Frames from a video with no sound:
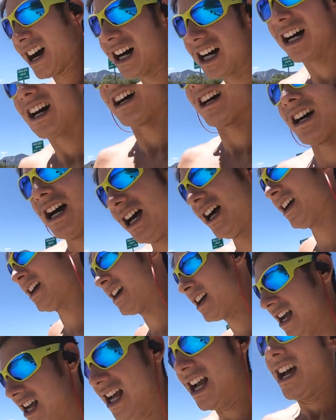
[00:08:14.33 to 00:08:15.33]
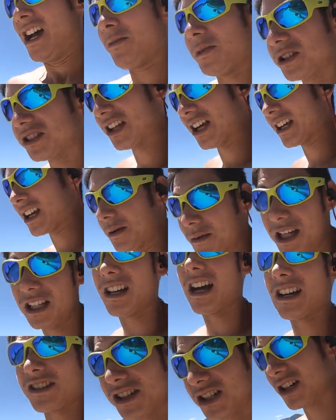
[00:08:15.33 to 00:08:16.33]
The mistake I
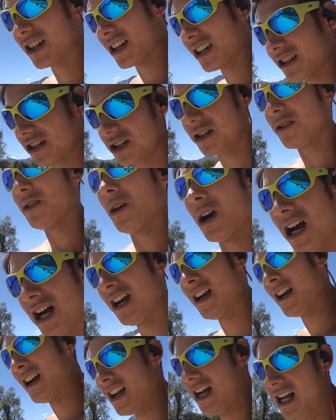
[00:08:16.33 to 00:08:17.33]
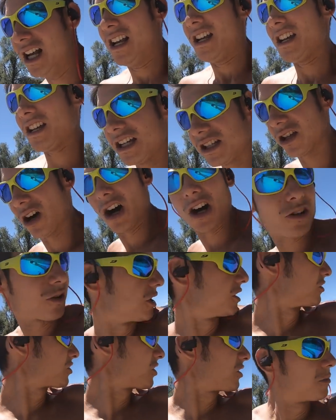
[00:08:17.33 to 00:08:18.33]
made last year, I didn't do any long runs